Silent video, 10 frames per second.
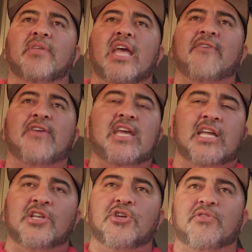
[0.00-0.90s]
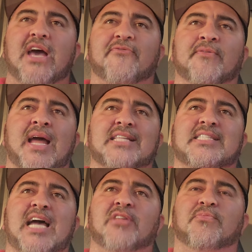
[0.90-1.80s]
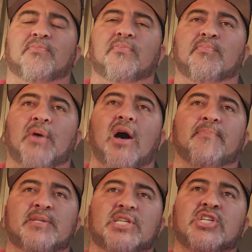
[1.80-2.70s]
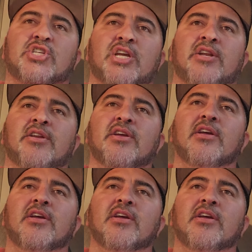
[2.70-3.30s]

If he can do that from that southpaw position,